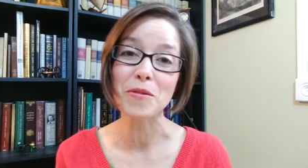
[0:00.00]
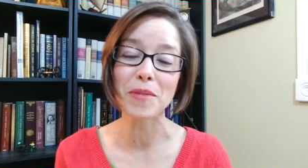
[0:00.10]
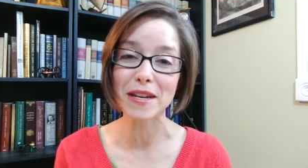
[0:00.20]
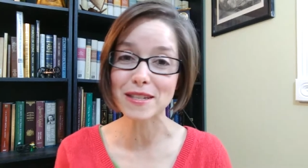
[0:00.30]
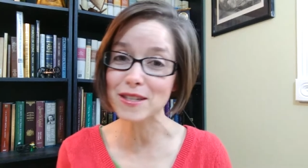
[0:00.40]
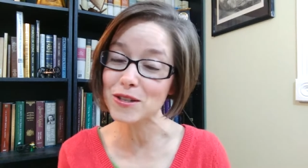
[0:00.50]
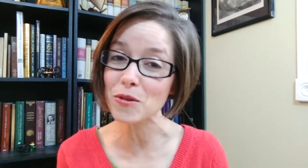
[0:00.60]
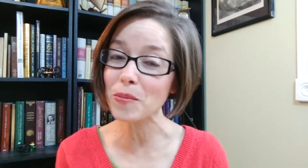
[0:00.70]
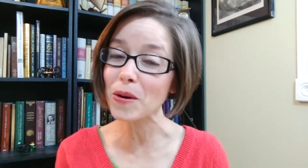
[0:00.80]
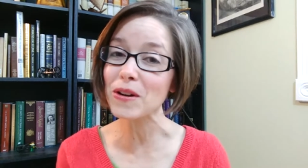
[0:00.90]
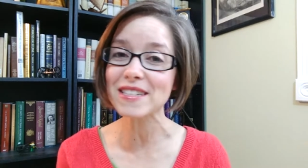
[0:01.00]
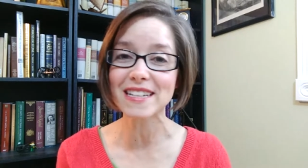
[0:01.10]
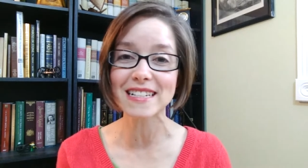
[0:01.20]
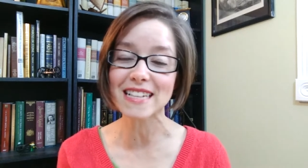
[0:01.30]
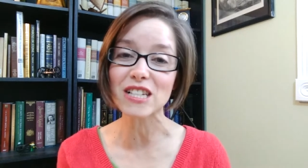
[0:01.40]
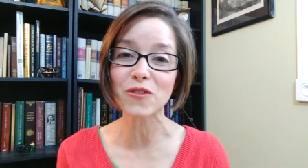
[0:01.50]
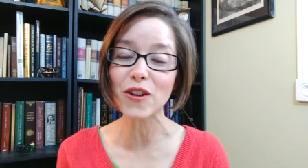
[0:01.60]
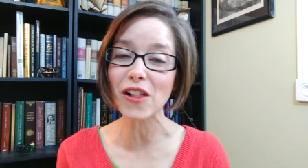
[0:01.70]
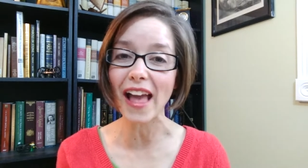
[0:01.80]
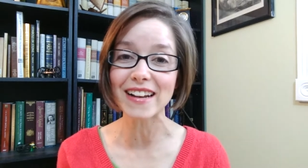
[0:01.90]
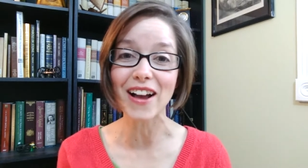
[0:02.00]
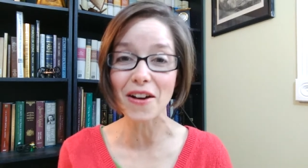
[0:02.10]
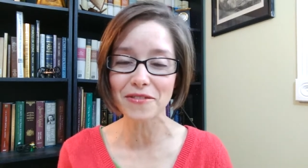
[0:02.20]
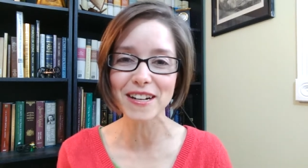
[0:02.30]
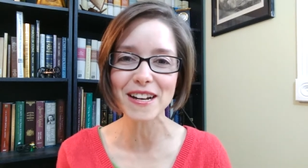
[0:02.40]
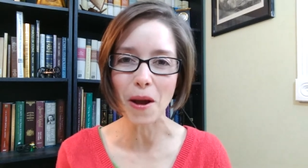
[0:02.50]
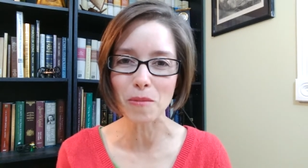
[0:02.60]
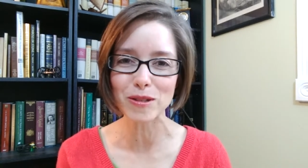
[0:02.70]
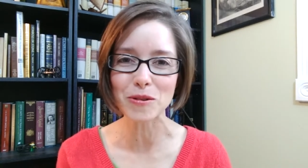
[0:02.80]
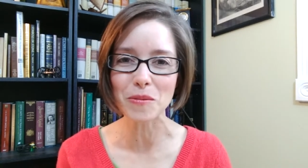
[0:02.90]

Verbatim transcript: be a super successful and confident homeschool